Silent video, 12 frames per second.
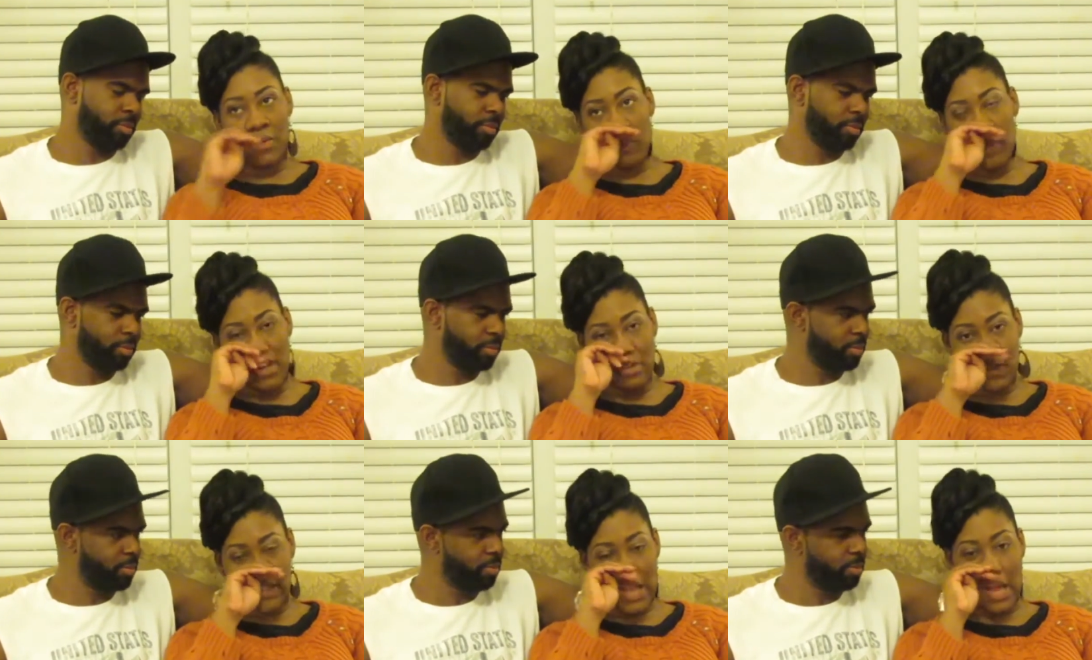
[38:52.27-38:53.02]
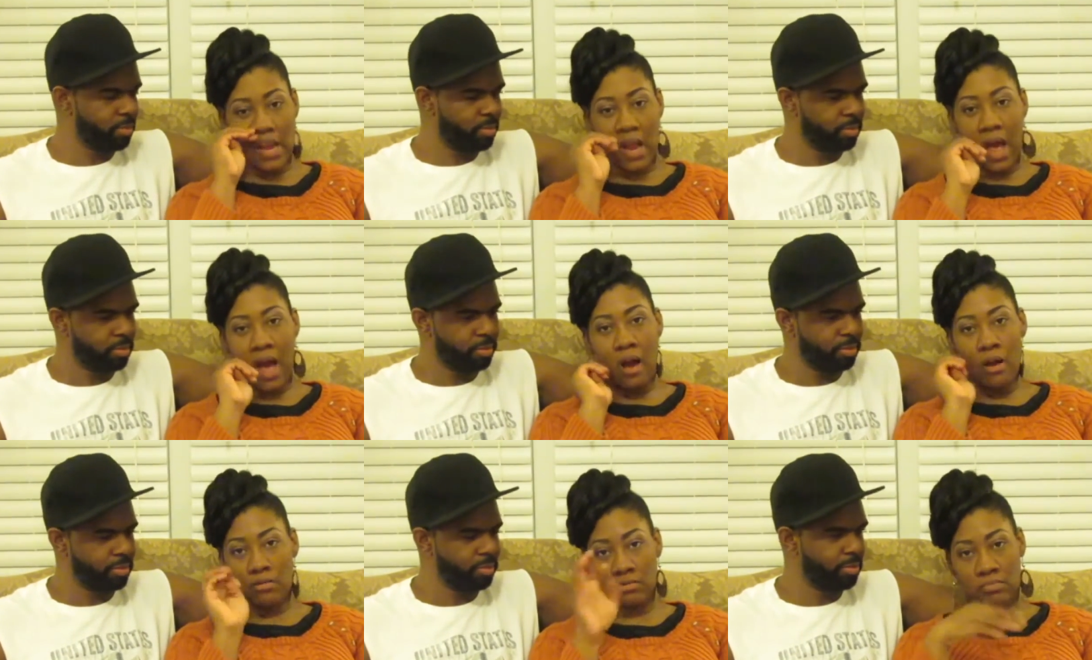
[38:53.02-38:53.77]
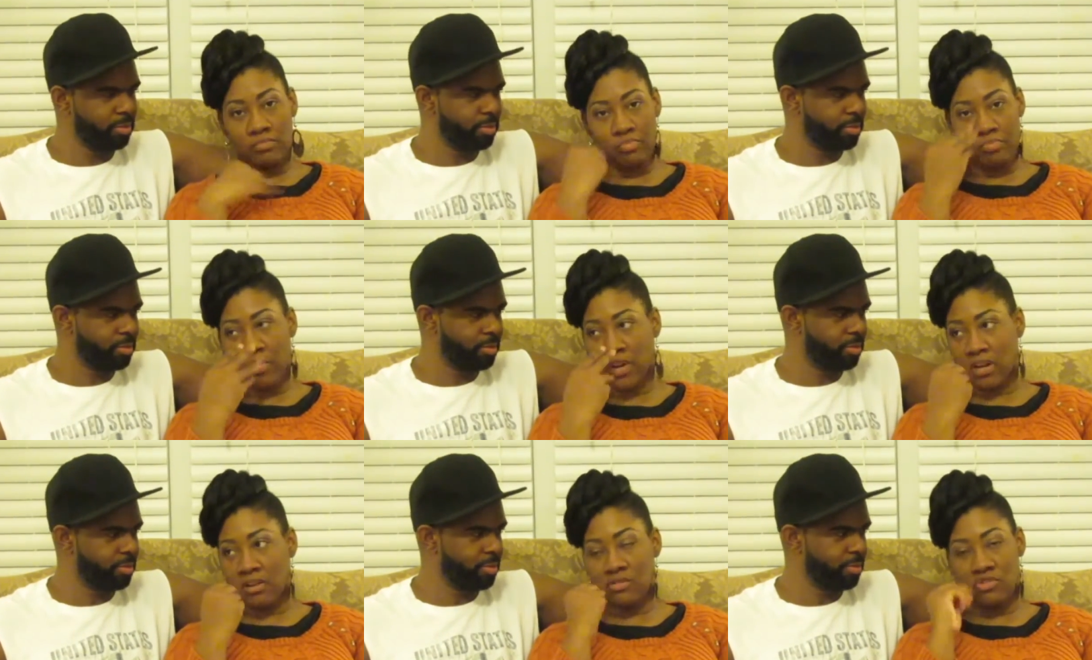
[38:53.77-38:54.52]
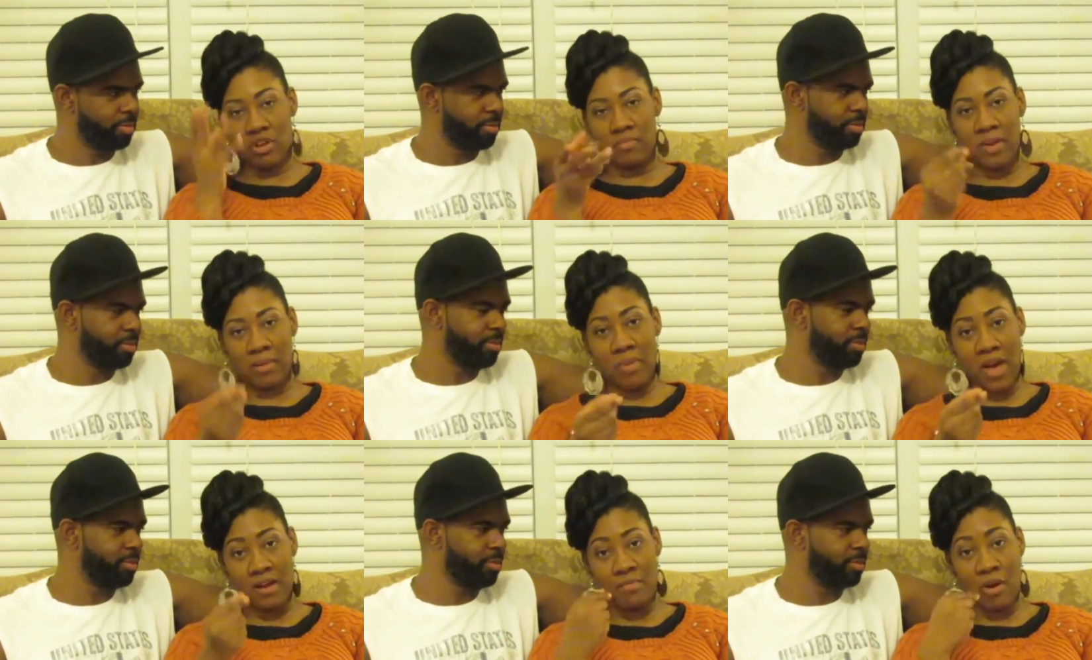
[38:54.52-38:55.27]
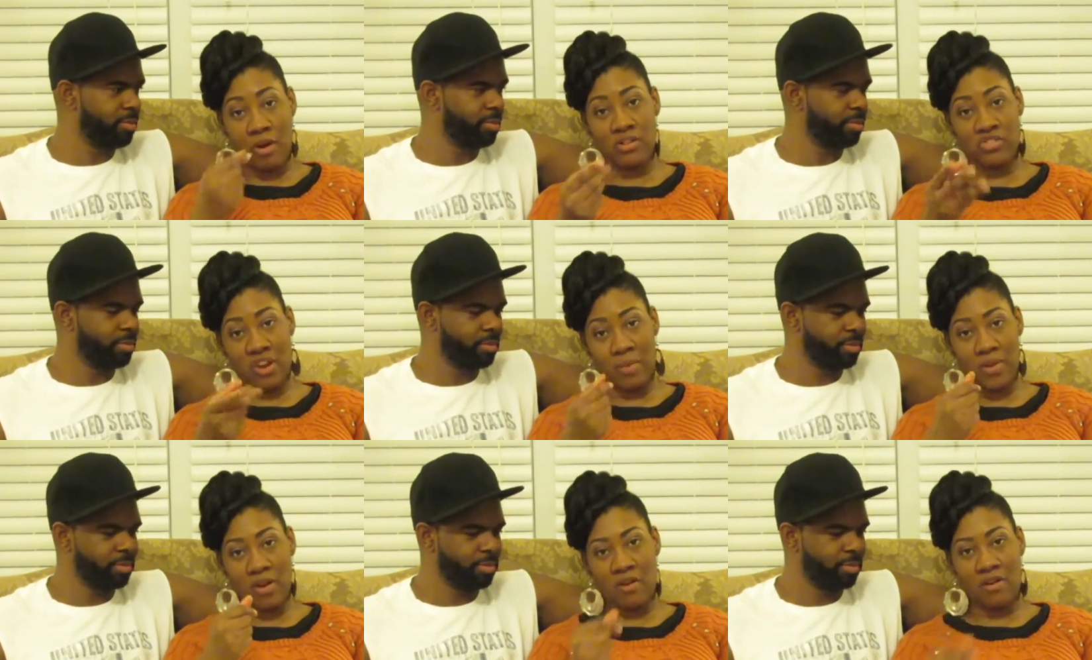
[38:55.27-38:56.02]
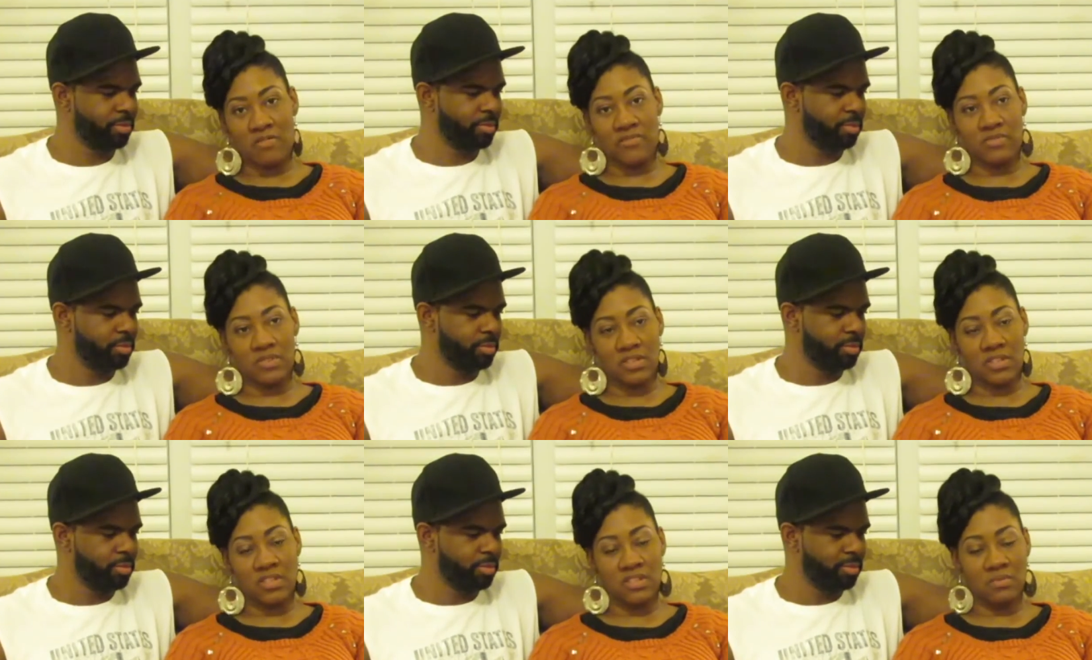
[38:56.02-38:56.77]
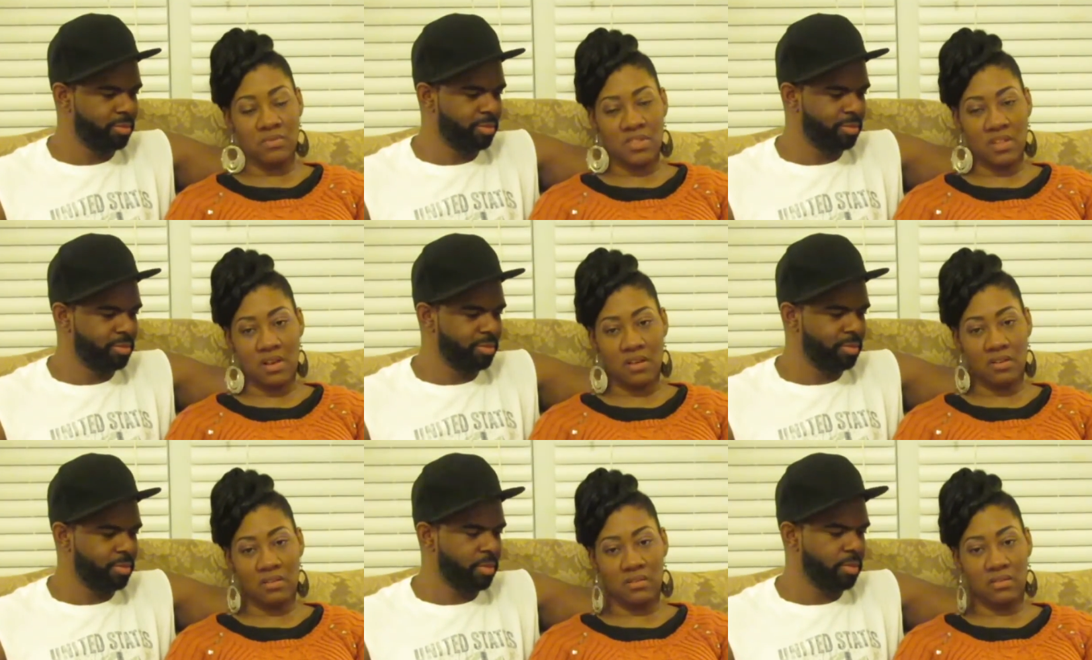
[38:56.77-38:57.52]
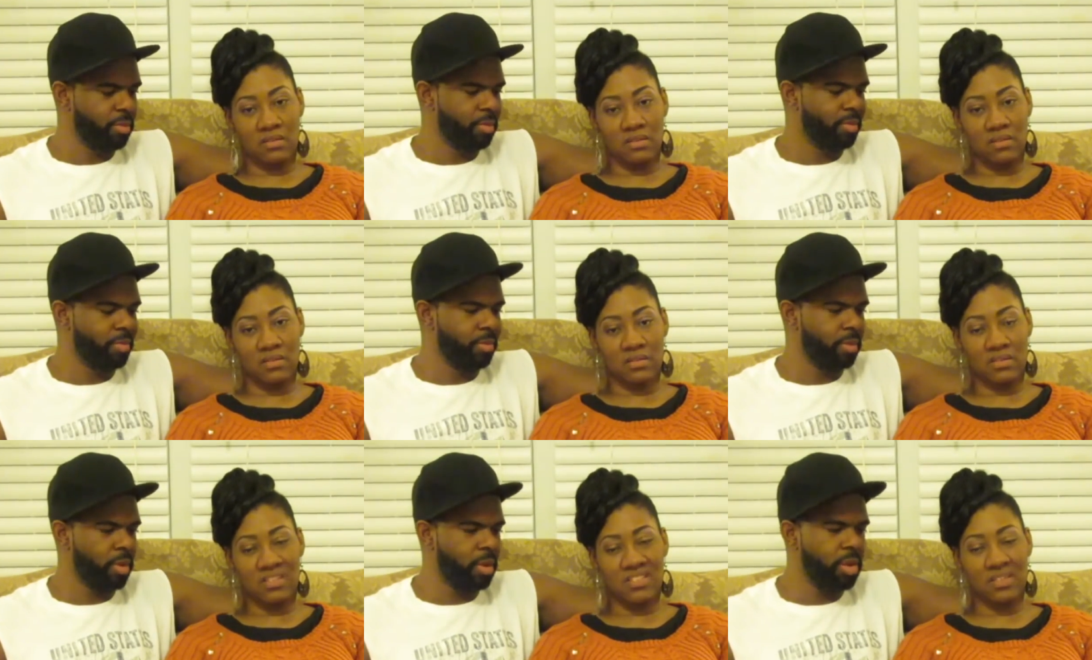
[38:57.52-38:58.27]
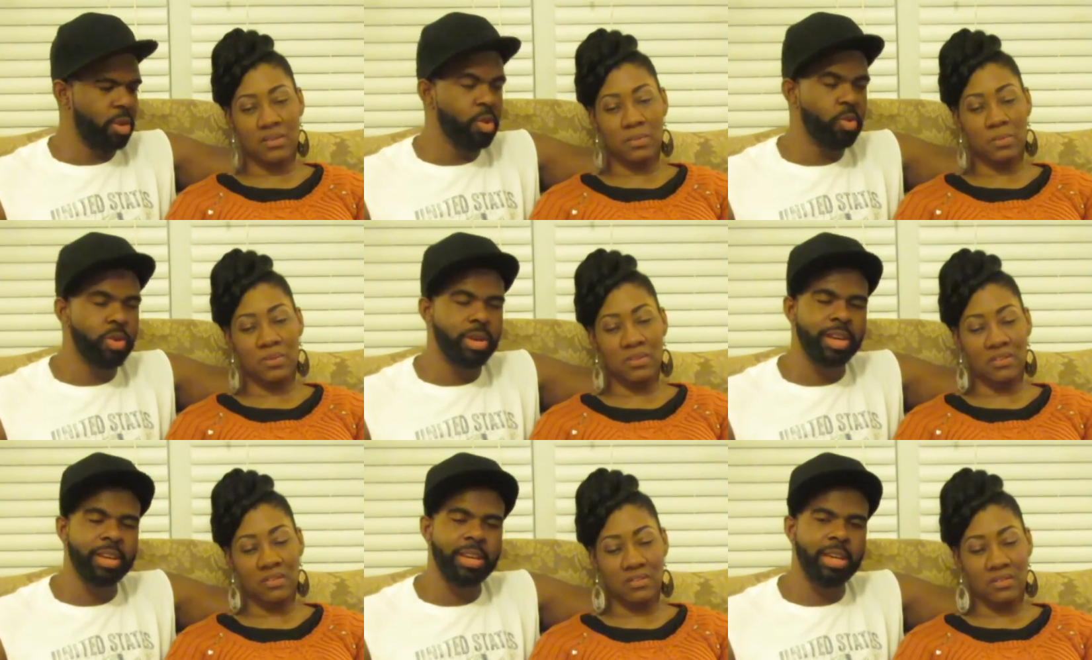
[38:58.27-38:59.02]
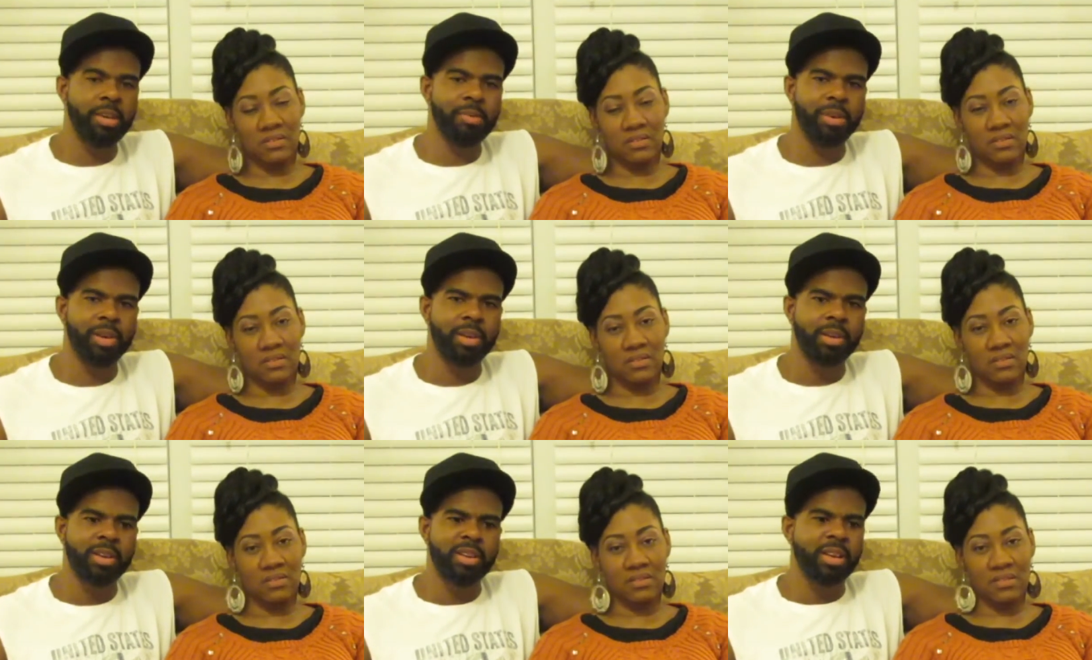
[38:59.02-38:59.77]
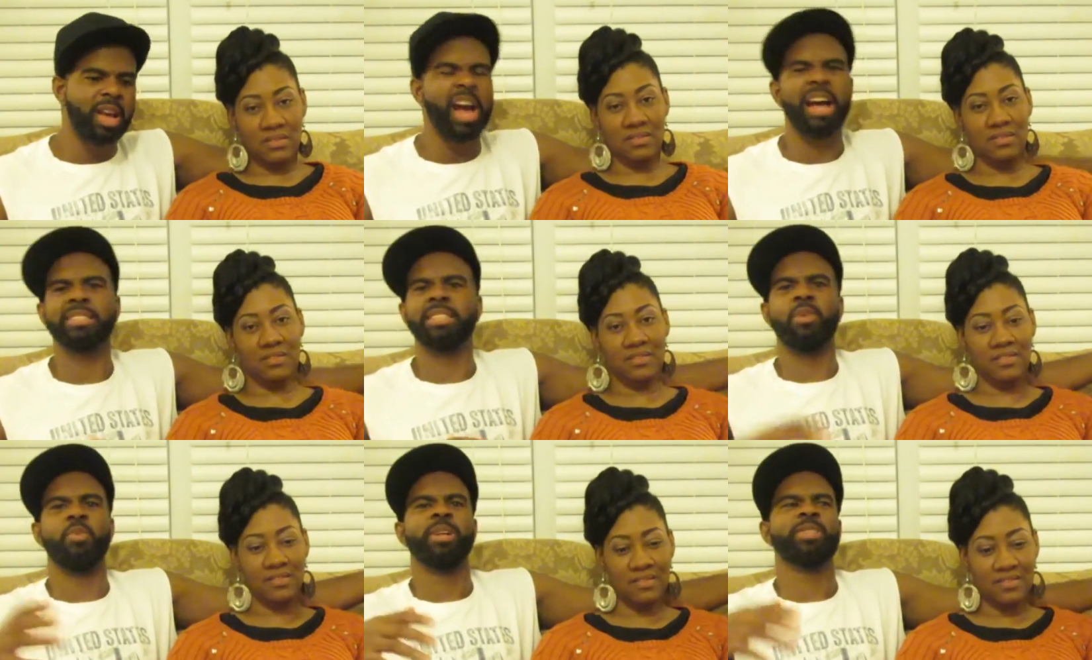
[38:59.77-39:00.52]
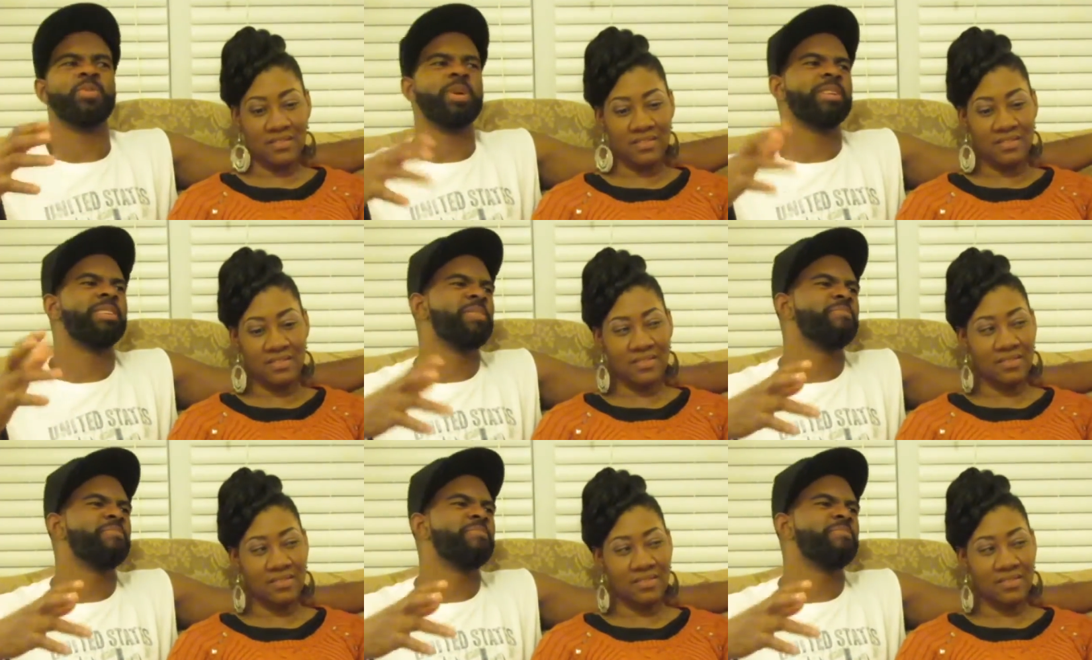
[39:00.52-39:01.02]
Speaker 1: So Benny was like, "I'll bring the truck back by tomorrow and drop it off." She was like,
Speaker 2: "Keep you it." You can keep it. I said, "What's with?"